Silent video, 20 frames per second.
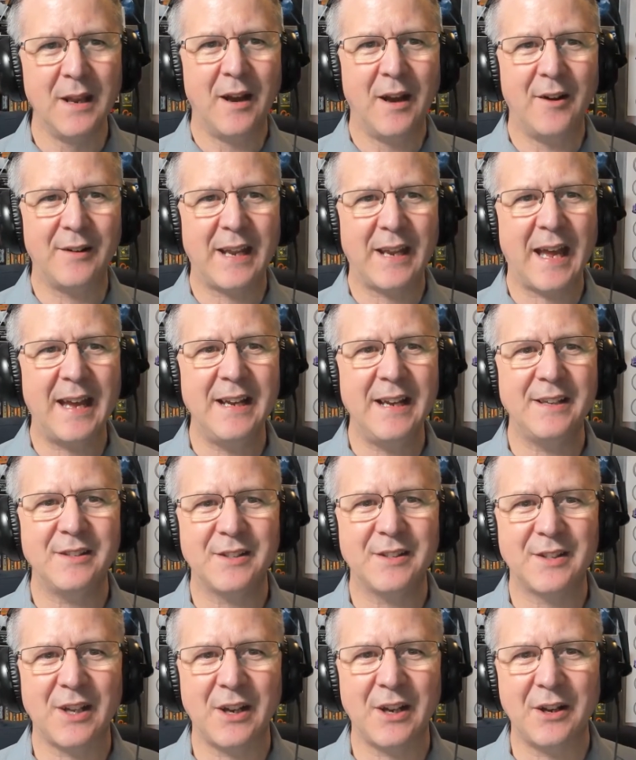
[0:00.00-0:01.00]
Okay,
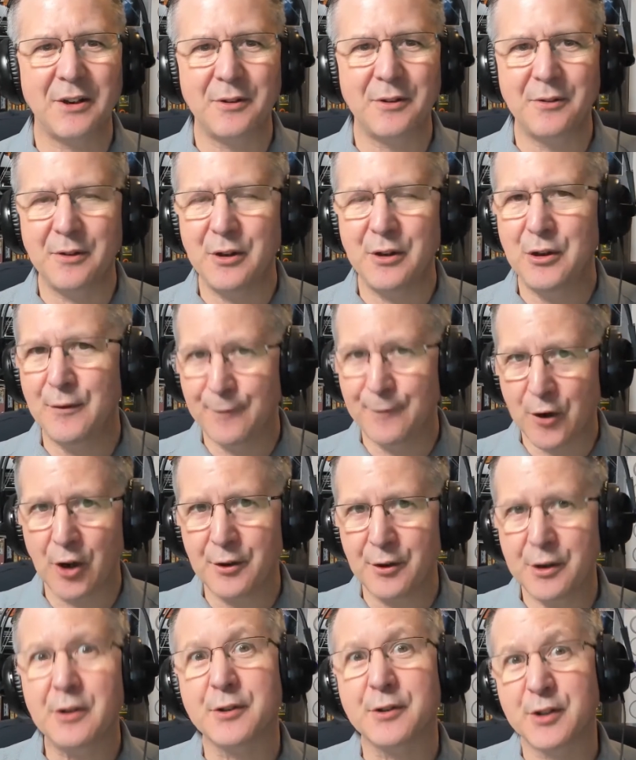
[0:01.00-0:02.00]
so you've
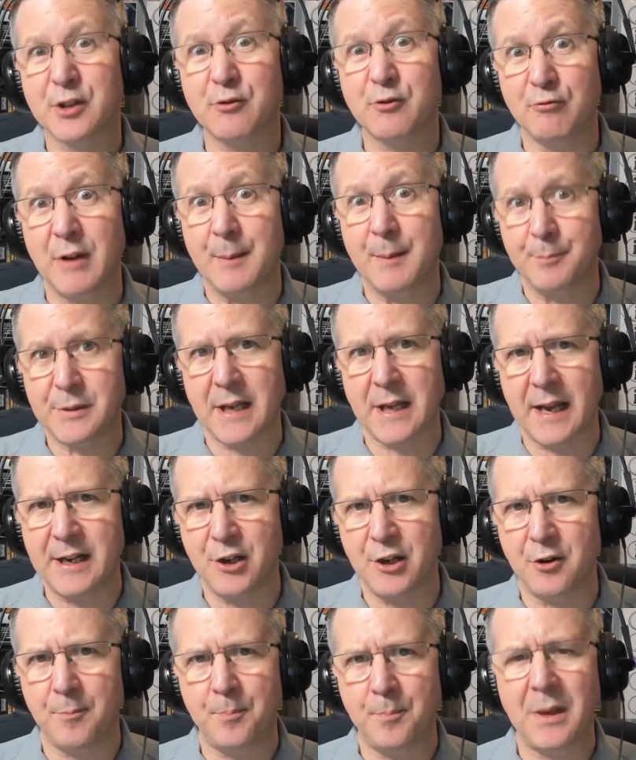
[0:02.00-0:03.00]
got your script and
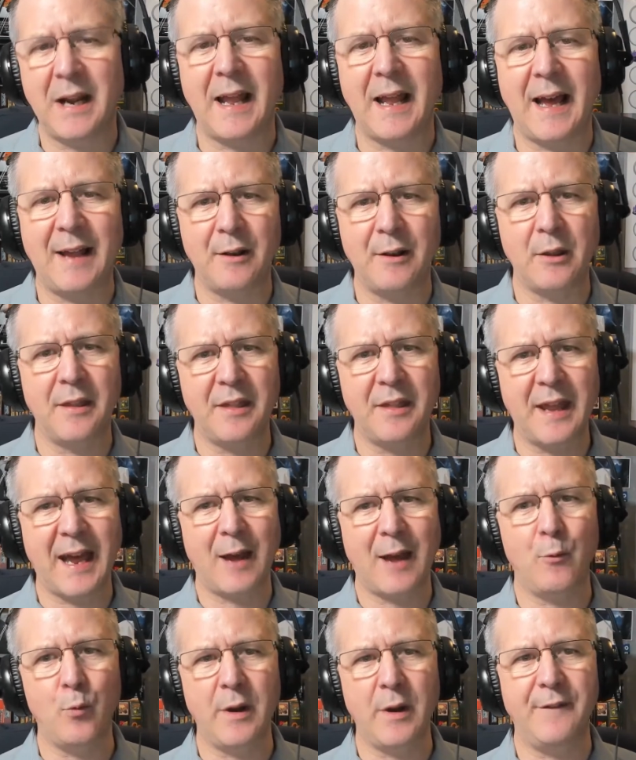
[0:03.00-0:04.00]
your plan
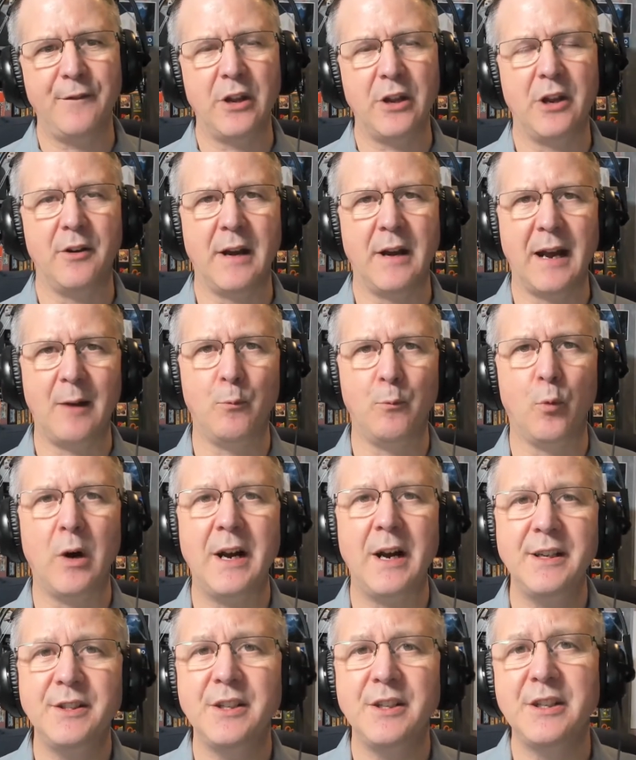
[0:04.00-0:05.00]
there with you, and what
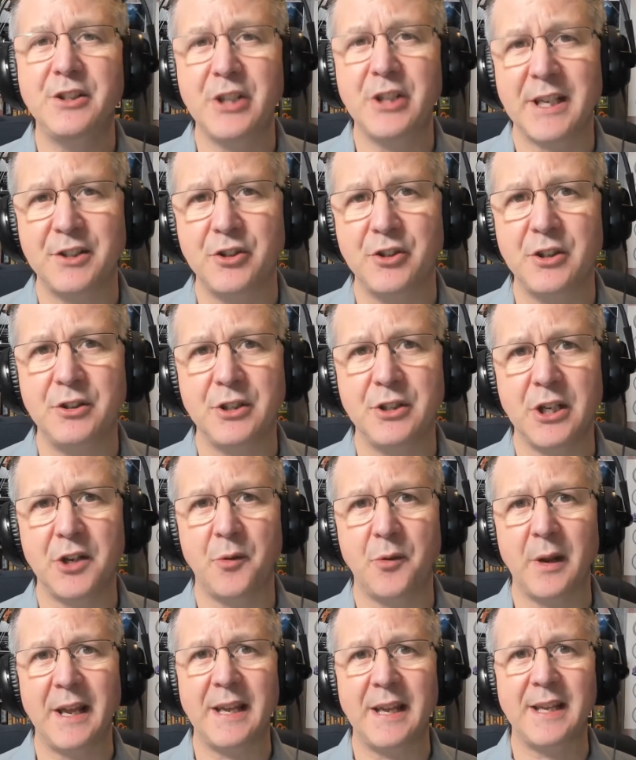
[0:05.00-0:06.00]
I suggest you
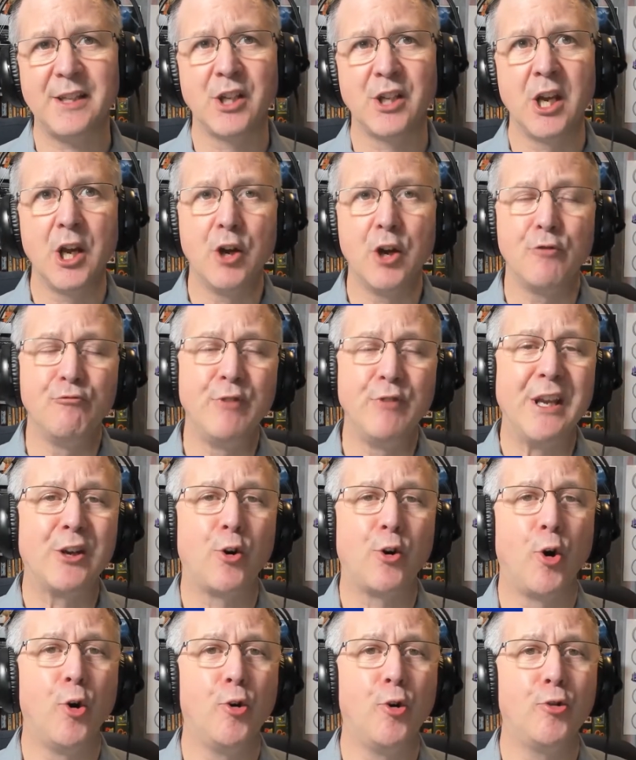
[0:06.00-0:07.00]
do is
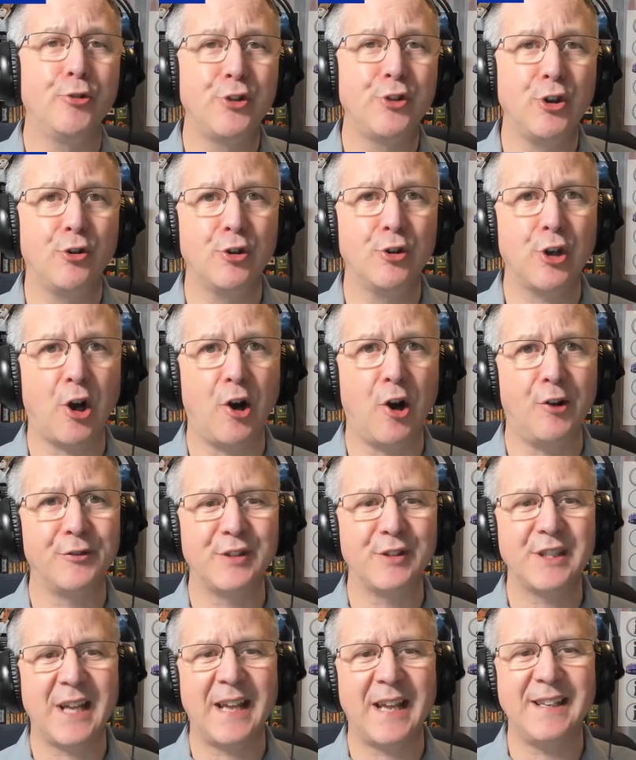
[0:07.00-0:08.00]
record your
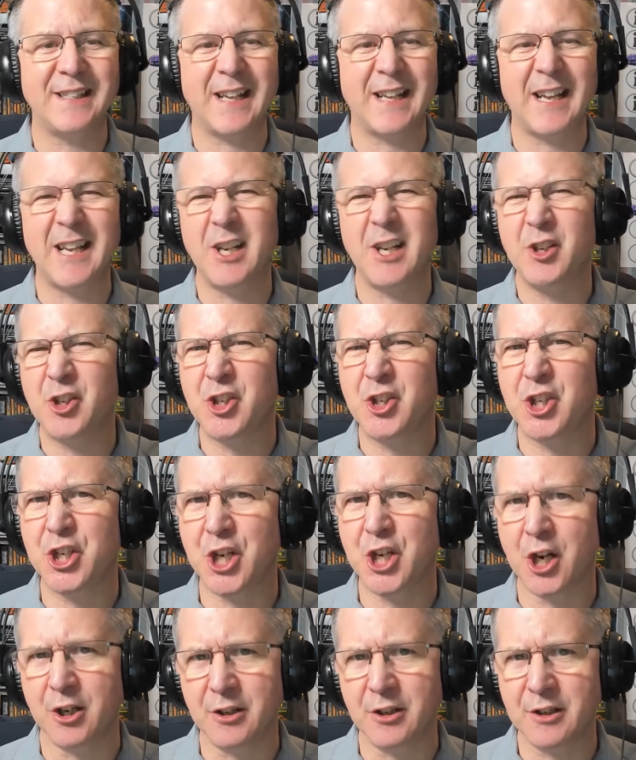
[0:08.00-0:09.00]
content in
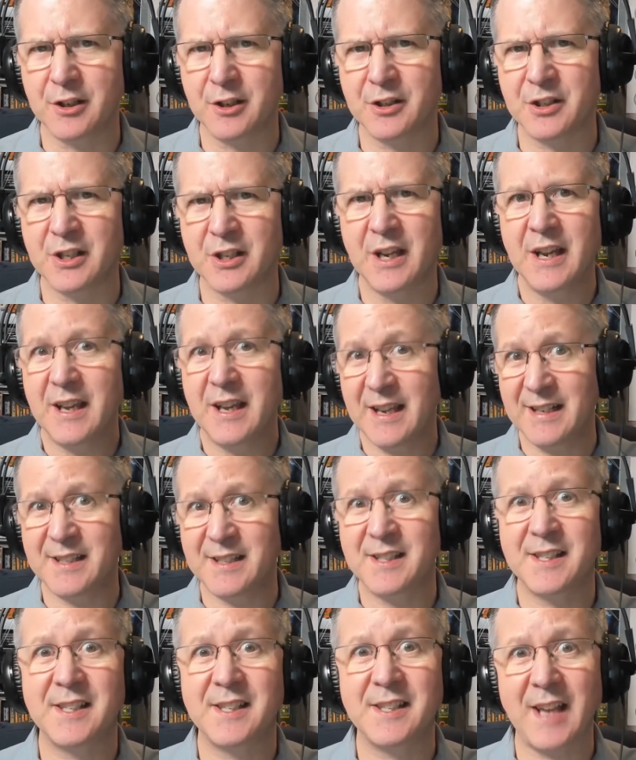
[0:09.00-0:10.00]
chunks, in
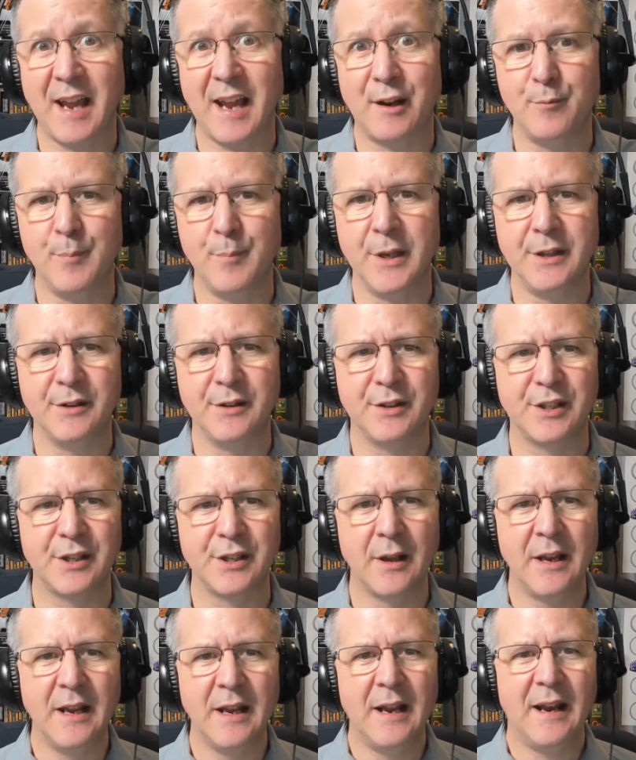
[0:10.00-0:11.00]
segments.
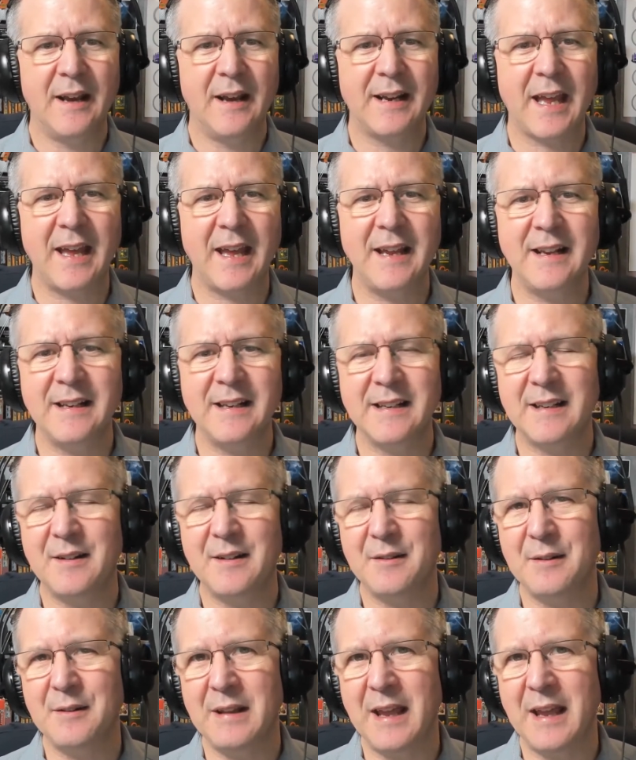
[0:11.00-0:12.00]
Okay,
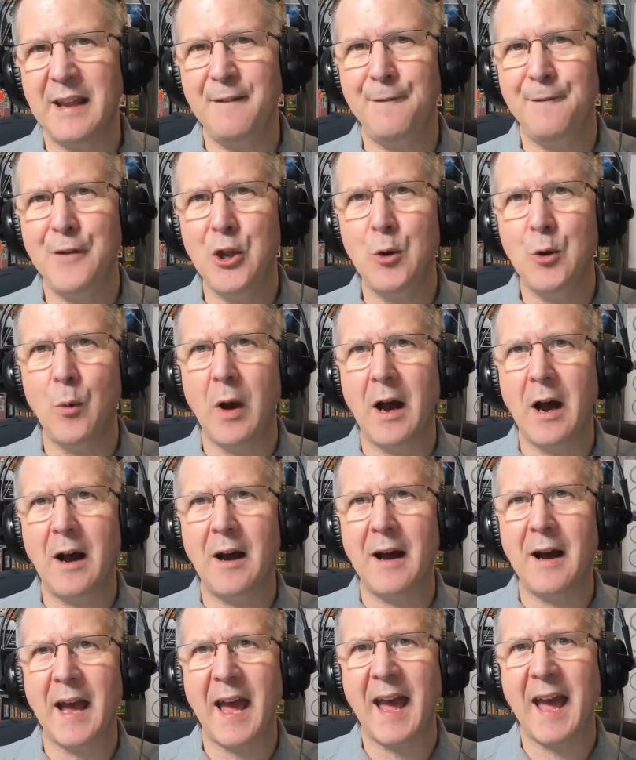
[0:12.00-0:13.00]
If you
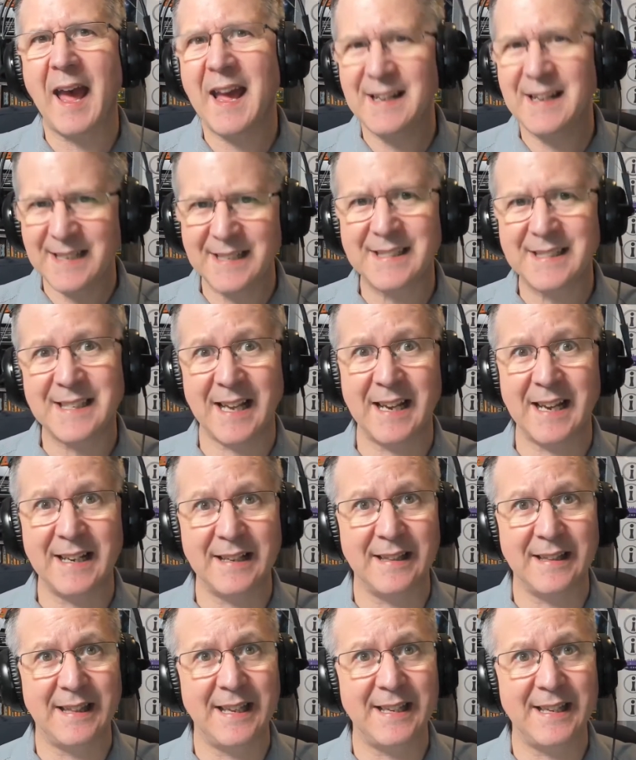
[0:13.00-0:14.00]
are
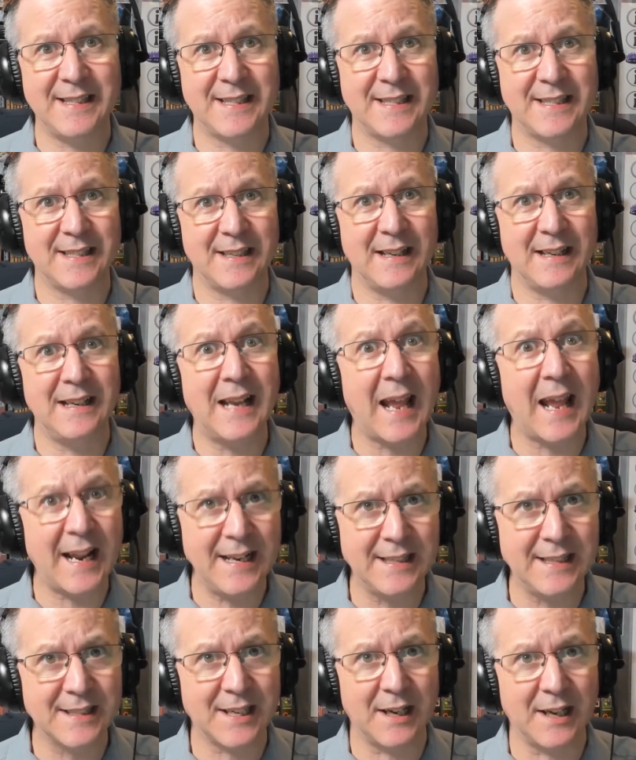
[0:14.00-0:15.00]
editing this
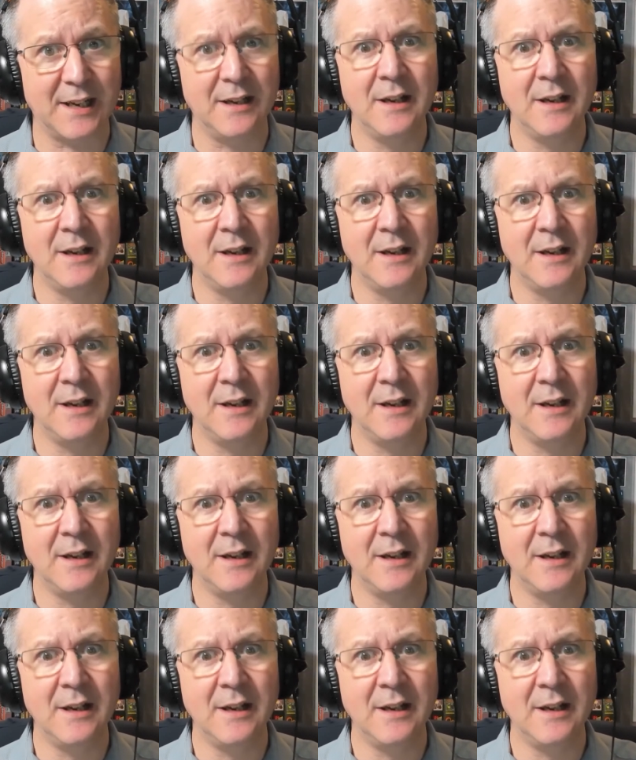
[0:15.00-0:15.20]
later,